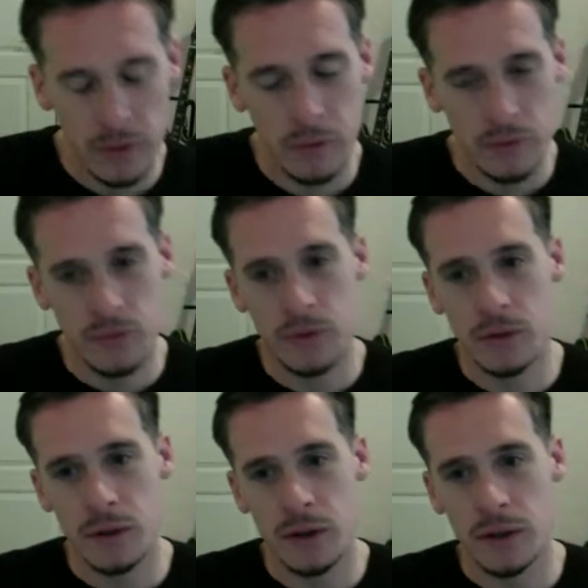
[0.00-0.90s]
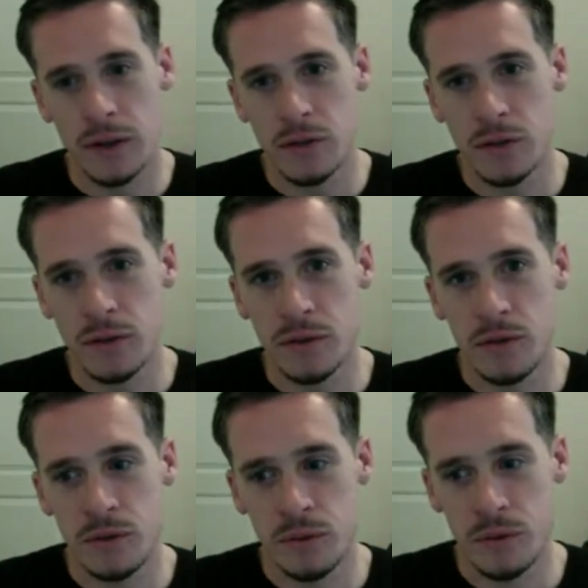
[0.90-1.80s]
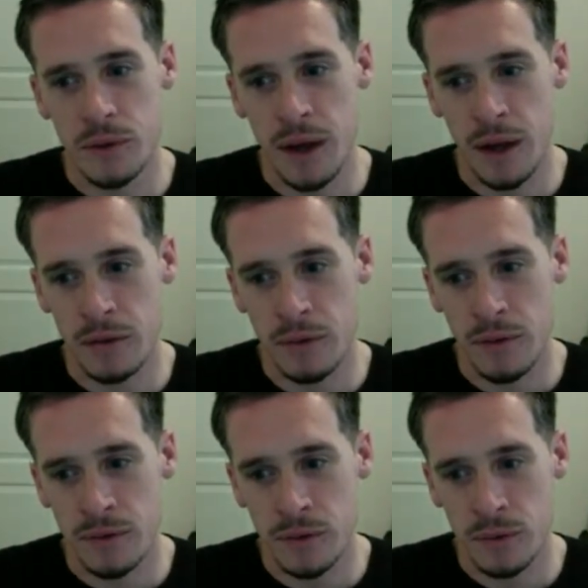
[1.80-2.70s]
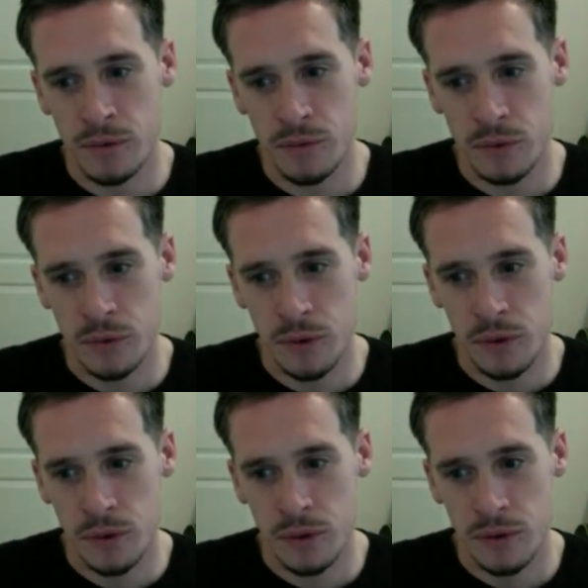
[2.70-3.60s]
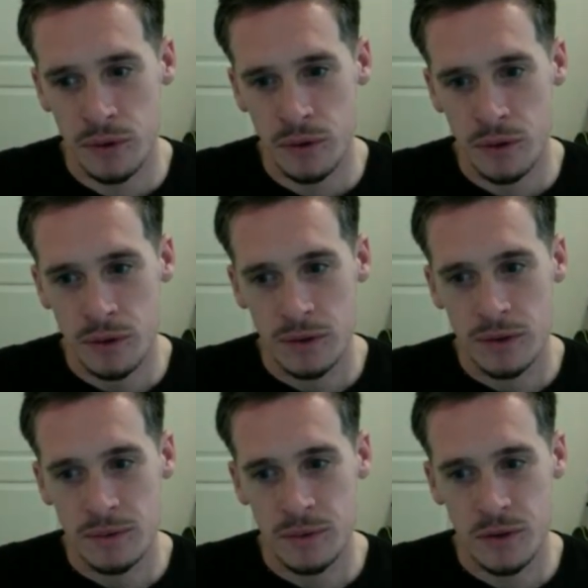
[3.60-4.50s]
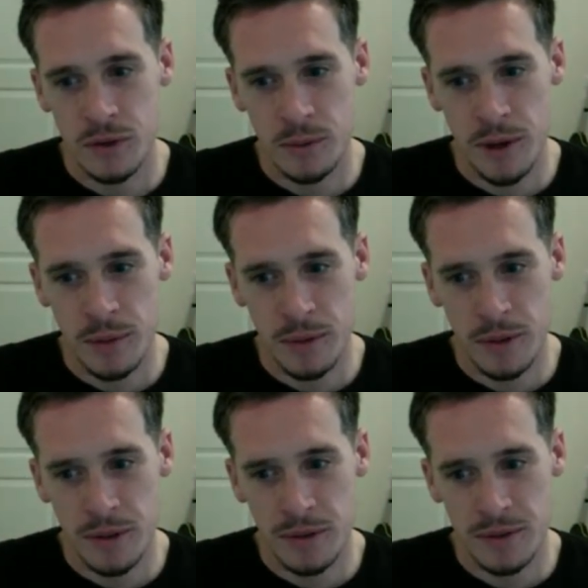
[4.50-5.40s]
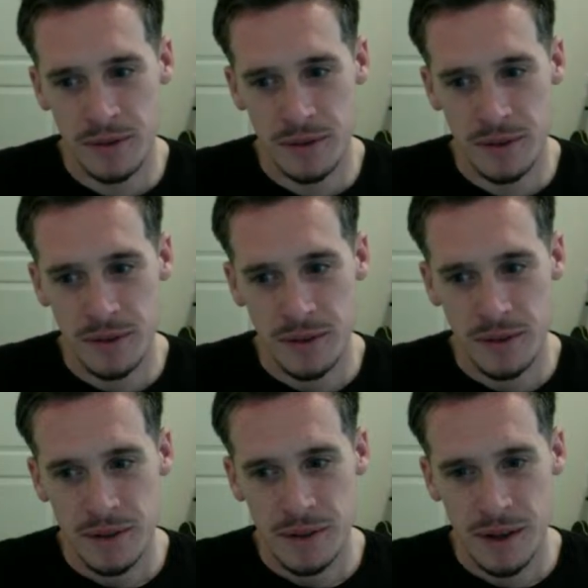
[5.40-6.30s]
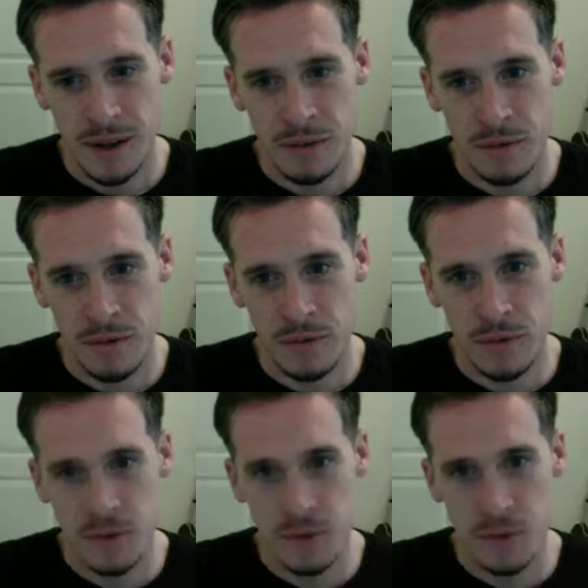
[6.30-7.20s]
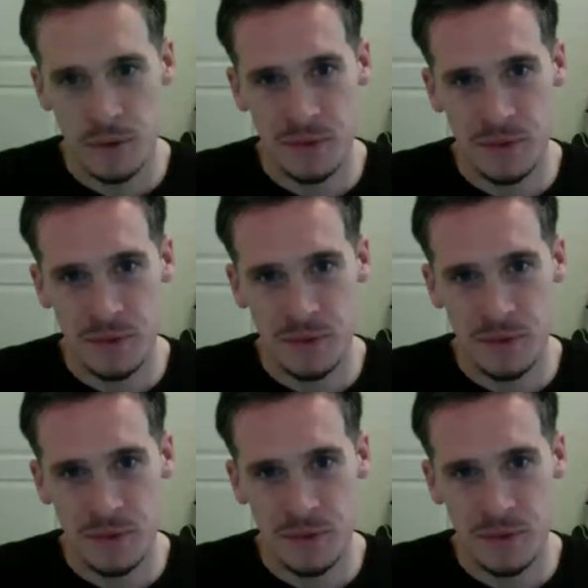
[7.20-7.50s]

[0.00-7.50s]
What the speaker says: know if you. I guess you can still do ad revenue for what's up, Hat Man? Ad revenue on